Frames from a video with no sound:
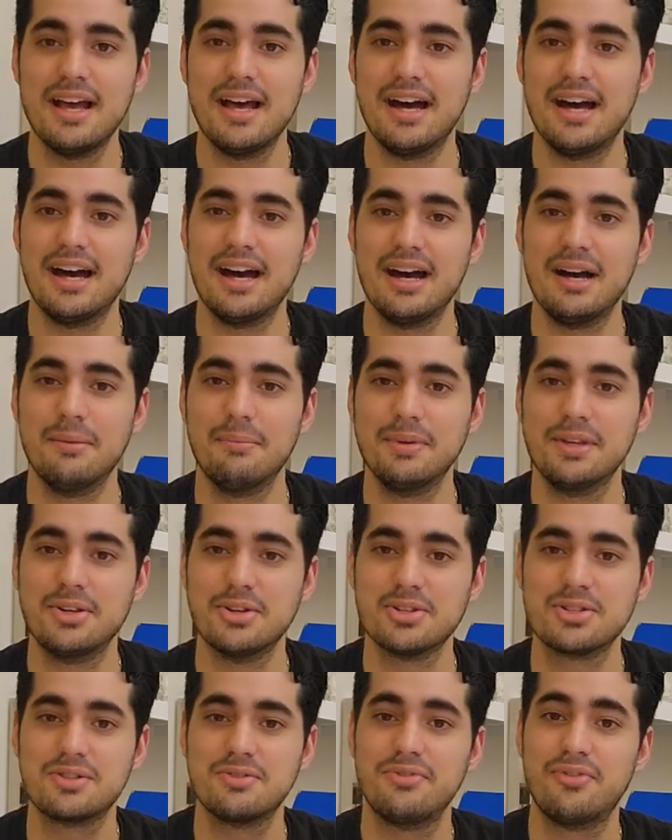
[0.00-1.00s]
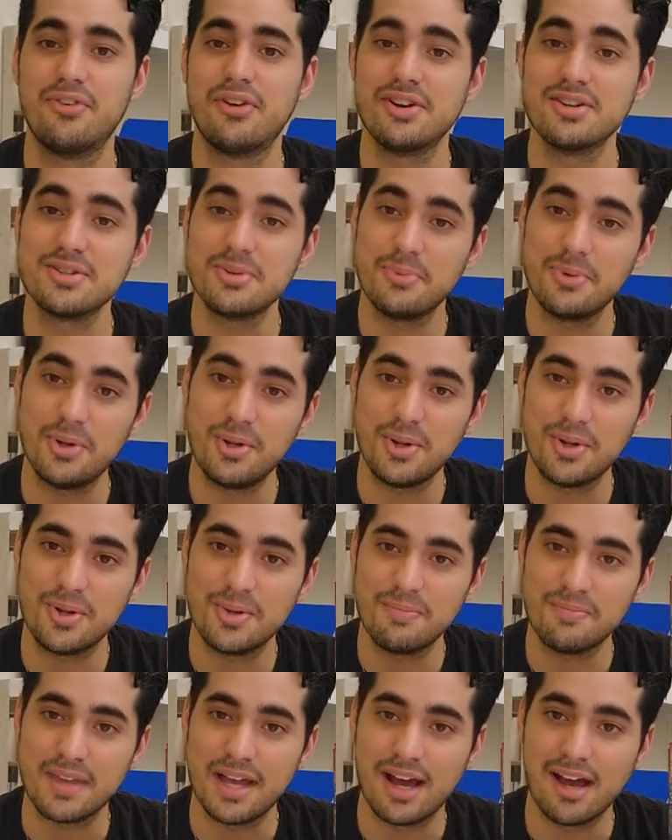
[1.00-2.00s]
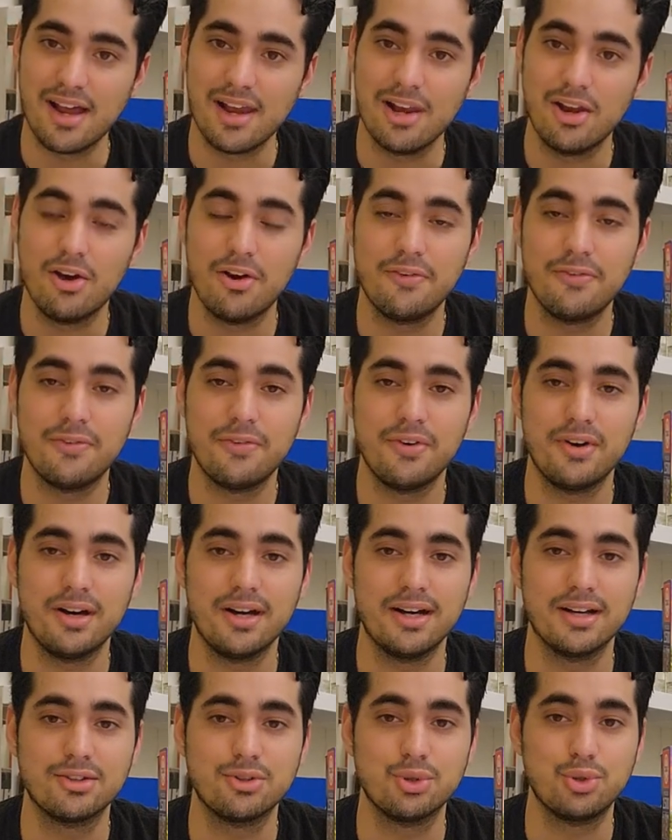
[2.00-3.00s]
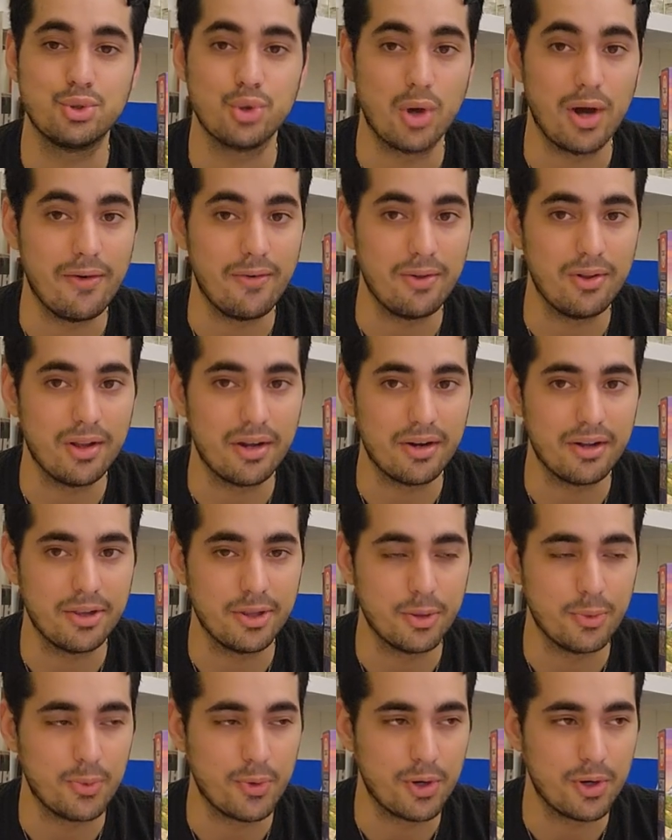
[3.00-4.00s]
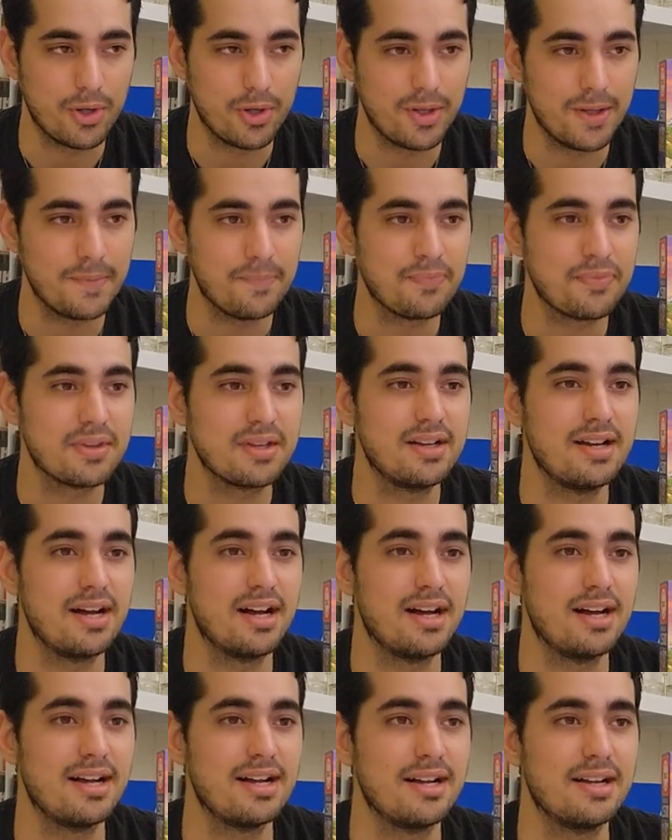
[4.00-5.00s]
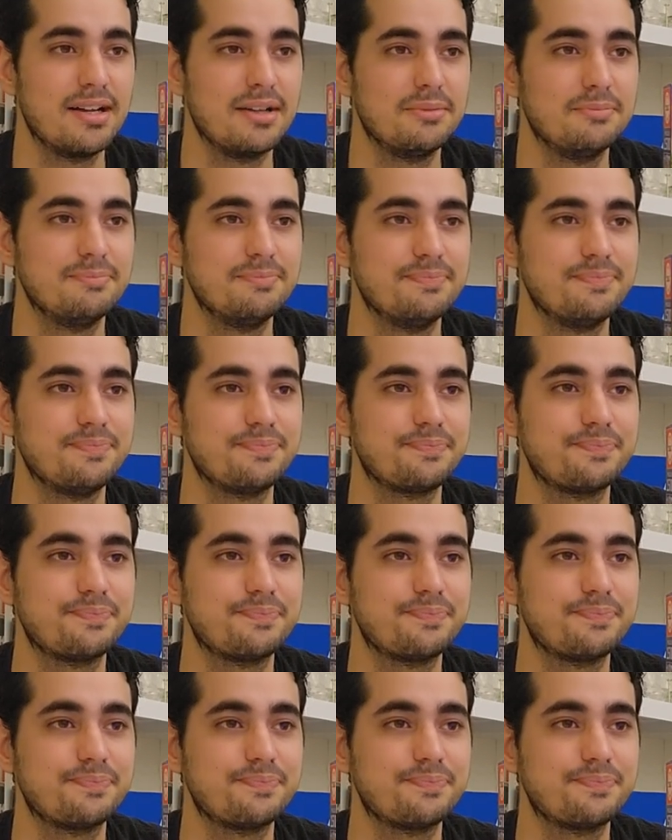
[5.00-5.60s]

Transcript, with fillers: uh, because first of all, I love uh, to travel around the world. Um,